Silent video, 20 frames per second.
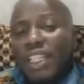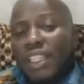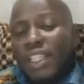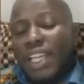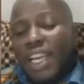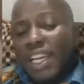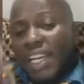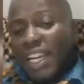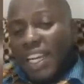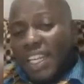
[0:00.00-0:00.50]

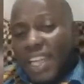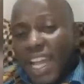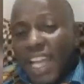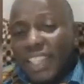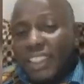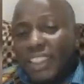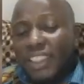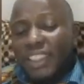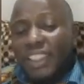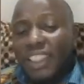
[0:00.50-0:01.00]
Then the
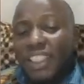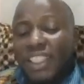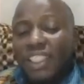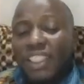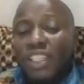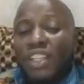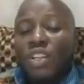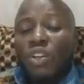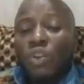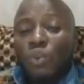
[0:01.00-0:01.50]
next
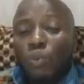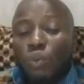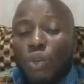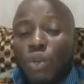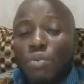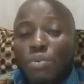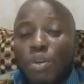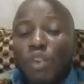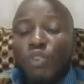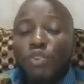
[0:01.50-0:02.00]
thing,
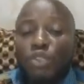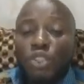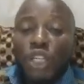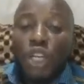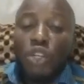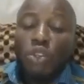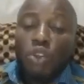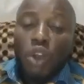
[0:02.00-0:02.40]
we move to the